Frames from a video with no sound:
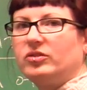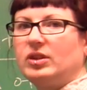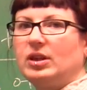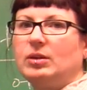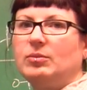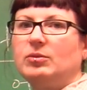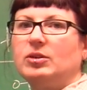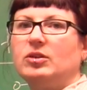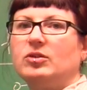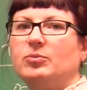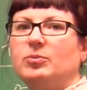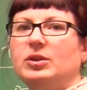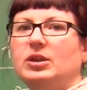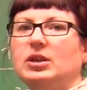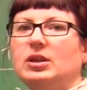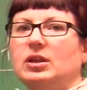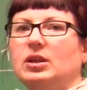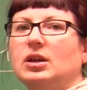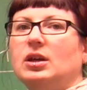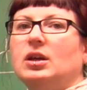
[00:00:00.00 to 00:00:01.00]
statements,
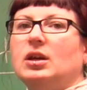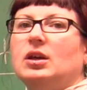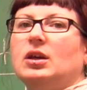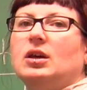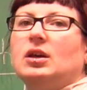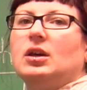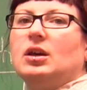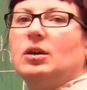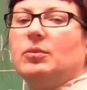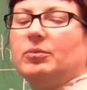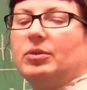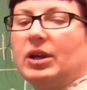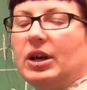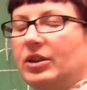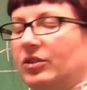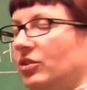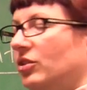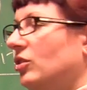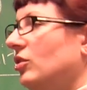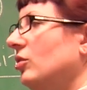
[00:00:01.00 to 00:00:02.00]
P
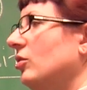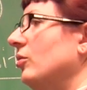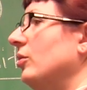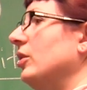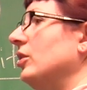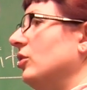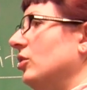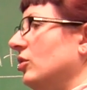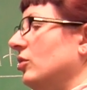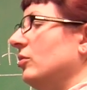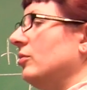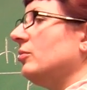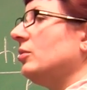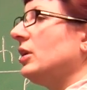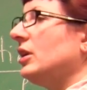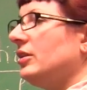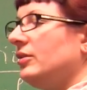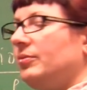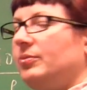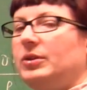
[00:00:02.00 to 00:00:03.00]
implies Q and Q
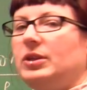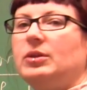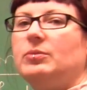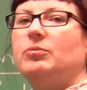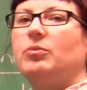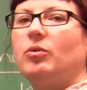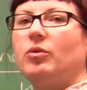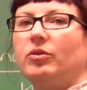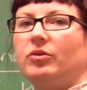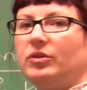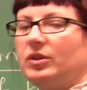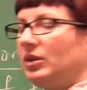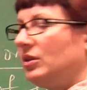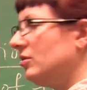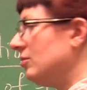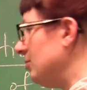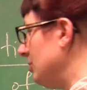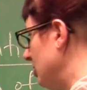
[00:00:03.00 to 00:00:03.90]
implies P, both need to